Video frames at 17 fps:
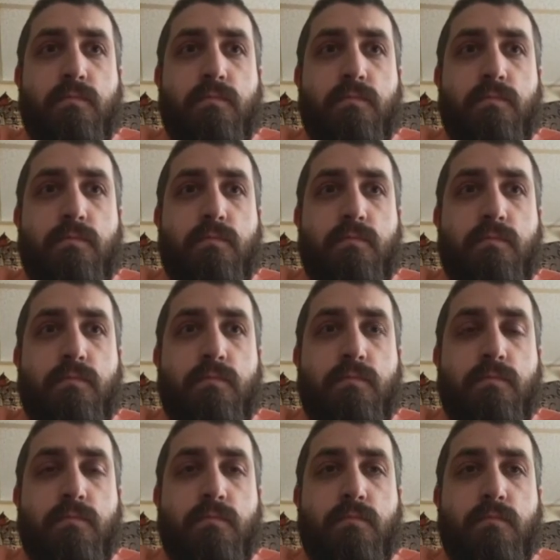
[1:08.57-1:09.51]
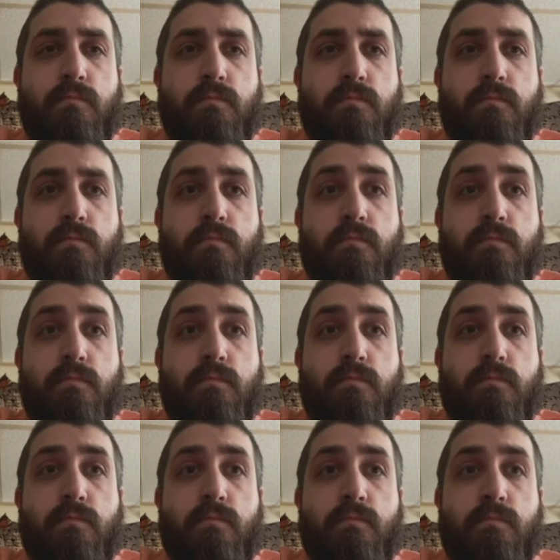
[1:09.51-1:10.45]

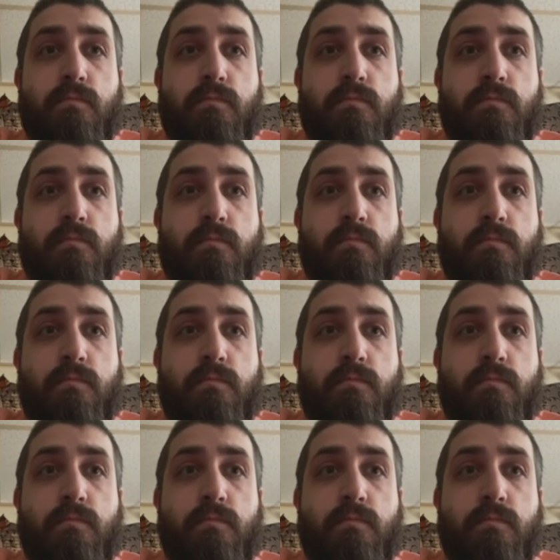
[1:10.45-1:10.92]
The person shown says nothing.